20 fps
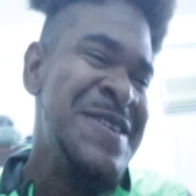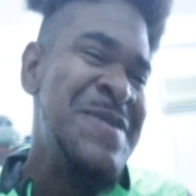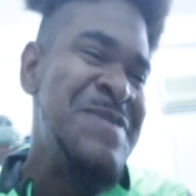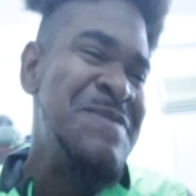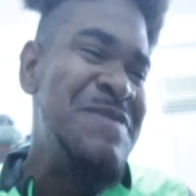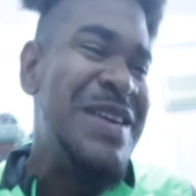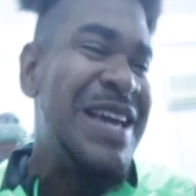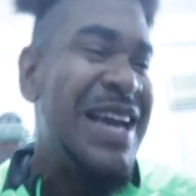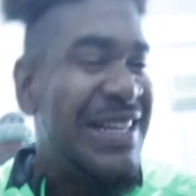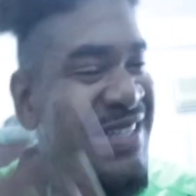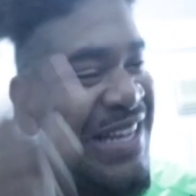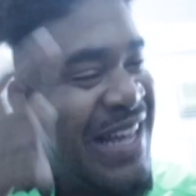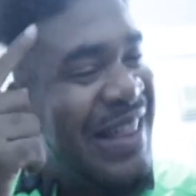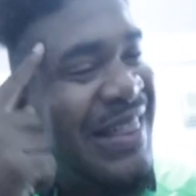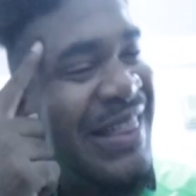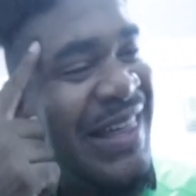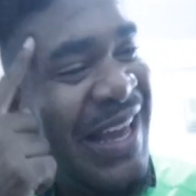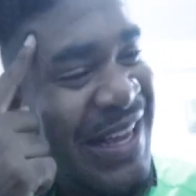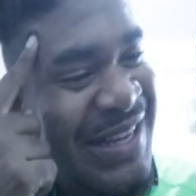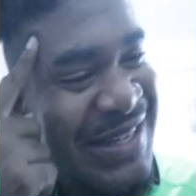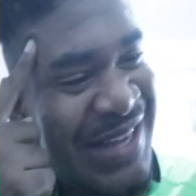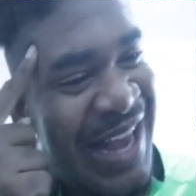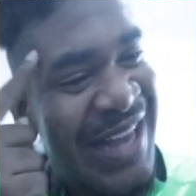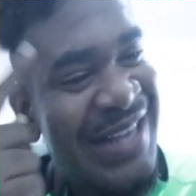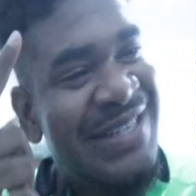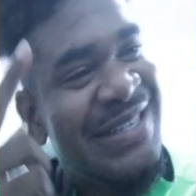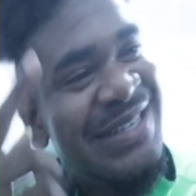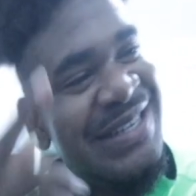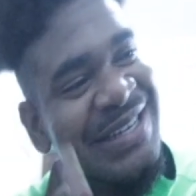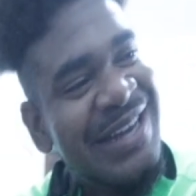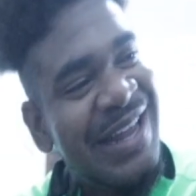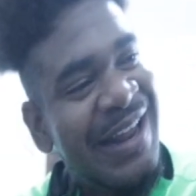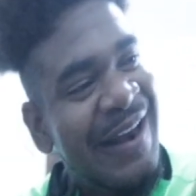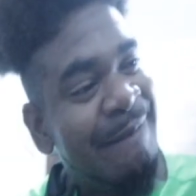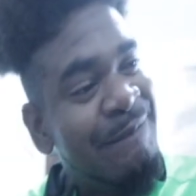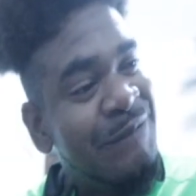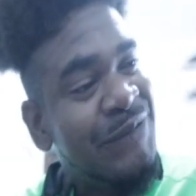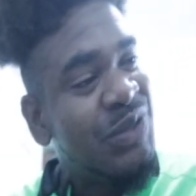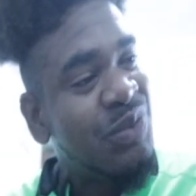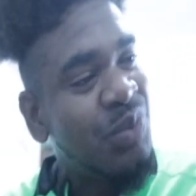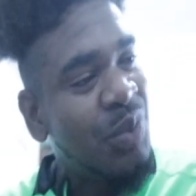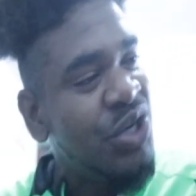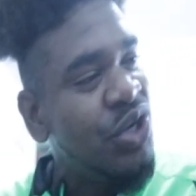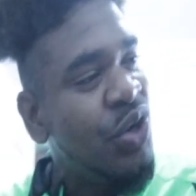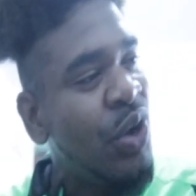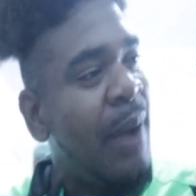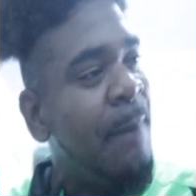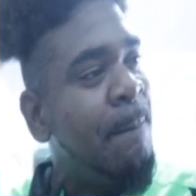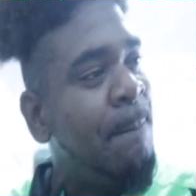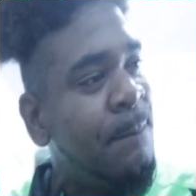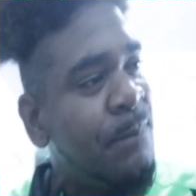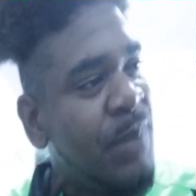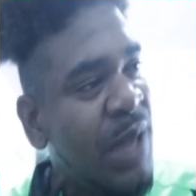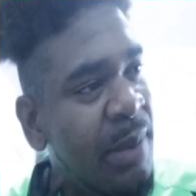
Because the things I see, and when you are